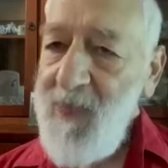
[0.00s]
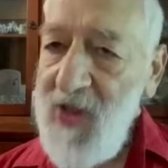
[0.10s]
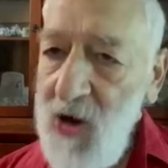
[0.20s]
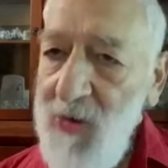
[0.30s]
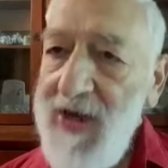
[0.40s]

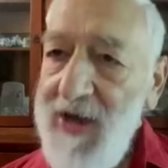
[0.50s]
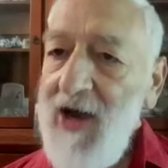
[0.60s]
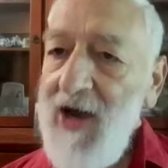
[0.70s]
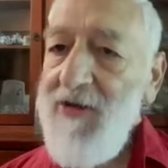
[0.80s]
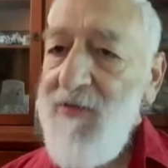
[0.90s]
going
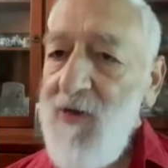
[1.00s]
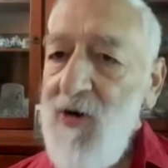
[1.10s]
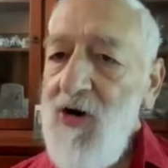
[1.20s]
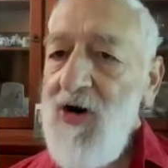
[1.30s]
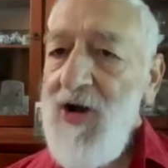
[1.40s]

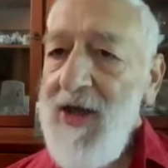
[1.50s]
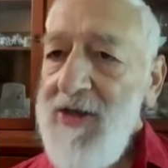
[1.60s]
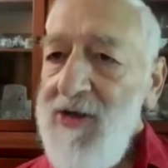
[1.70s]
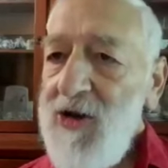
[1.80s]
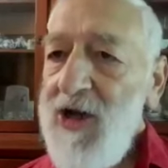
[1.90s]
carnivore
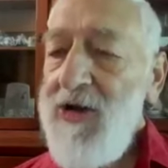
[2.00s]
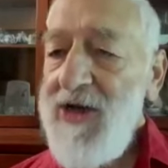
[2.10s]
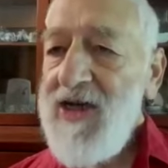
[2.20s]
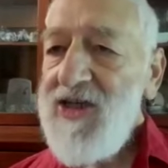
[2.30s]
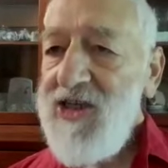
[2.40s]
not
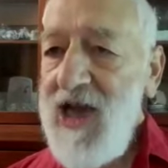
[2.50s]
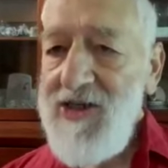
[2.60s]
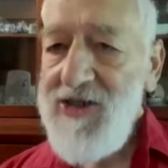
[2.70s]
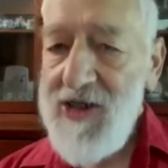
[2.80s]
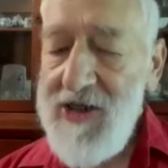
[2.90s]
only
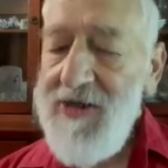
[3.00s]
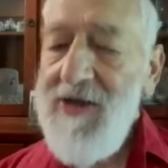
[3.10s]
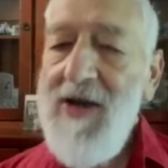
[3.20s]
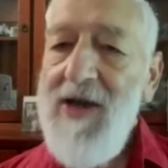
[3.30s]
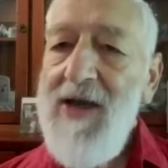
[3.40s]
extends it,
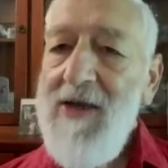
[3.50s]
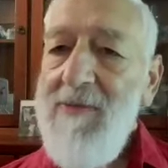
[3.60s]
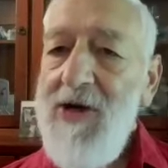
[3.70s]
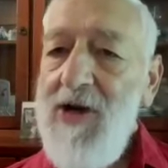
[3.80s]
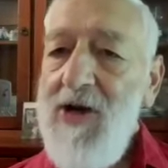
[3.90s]

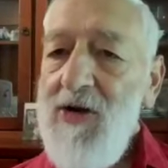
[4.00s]
but it